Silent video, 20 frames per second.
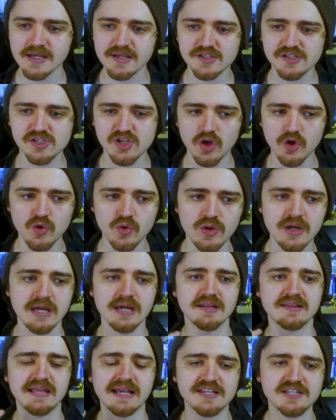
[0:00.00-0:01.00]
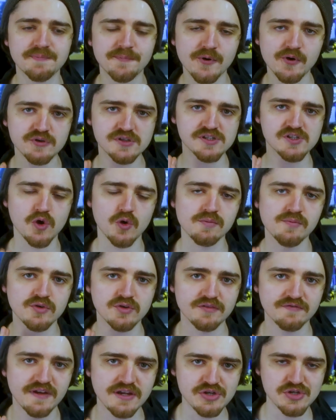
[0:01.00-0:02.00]
So Despero's sole
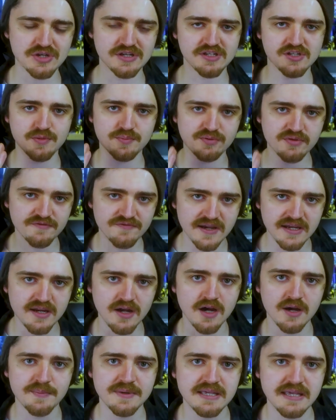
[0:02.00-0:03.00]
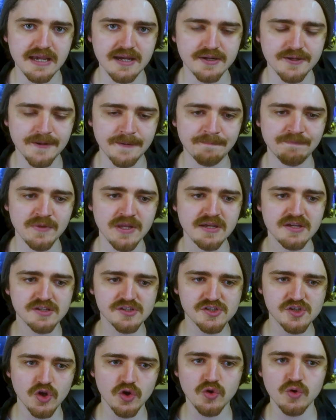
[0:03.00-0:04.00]
motivation is to prevent Armageddon,
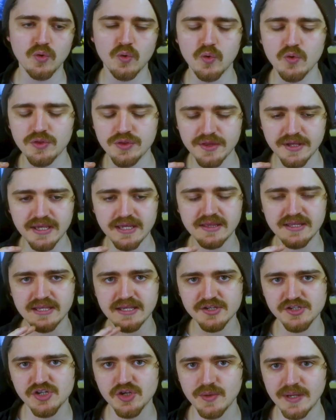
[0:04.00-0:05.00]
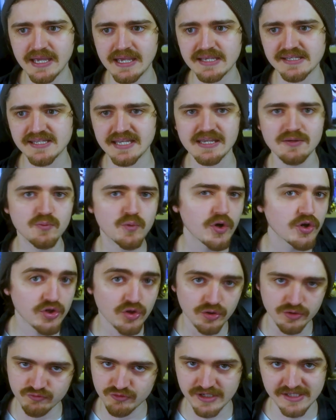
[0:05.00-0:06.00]
so the, the issue is he wouldn't